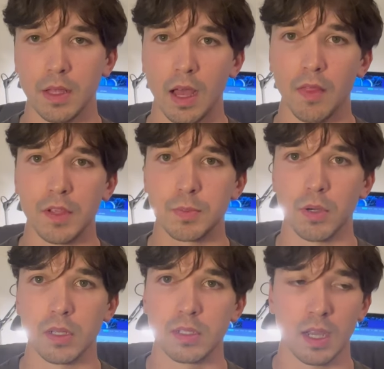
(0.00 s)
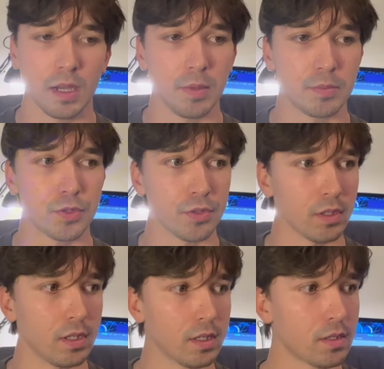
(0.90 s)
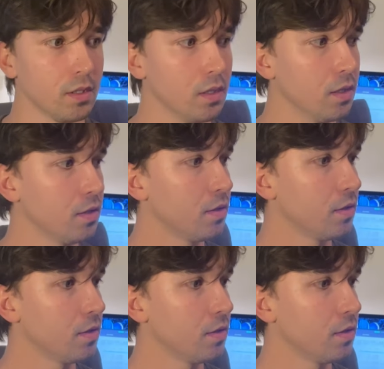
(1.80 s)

at this point in time, I'm struggling to